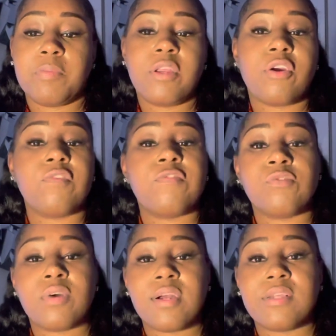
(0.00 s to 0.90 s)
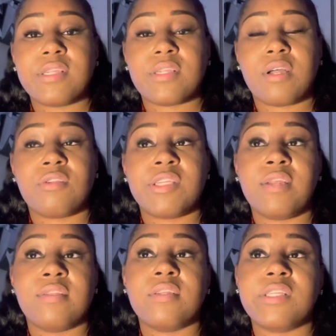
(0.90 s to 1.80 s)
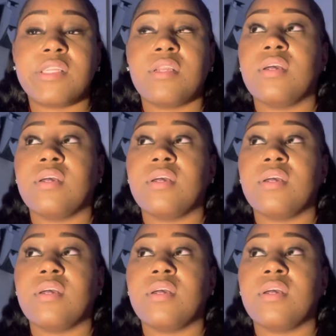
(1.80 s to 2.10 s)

be careful, guys. I'll say this.